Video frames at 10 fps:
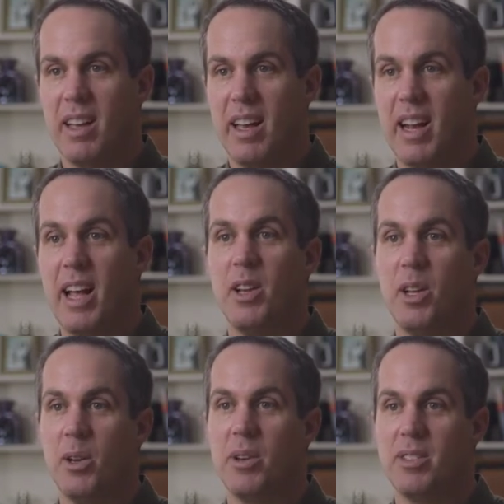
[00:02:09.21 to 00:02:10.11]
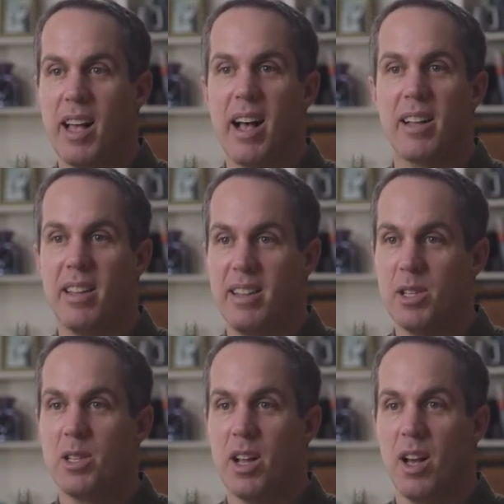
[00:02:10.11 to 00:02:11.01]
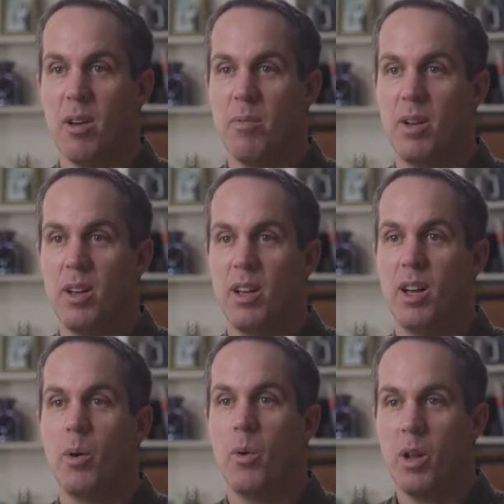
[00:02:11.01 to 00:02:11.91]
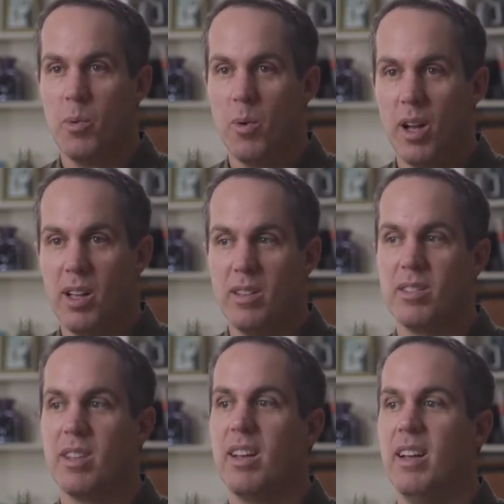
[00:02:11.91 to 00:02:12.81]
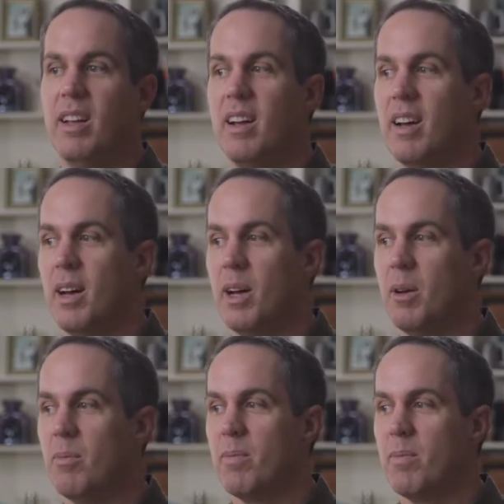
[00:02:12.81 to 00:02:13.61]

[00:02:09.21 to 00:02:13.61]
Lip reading: and I knew exactly this time what it was. I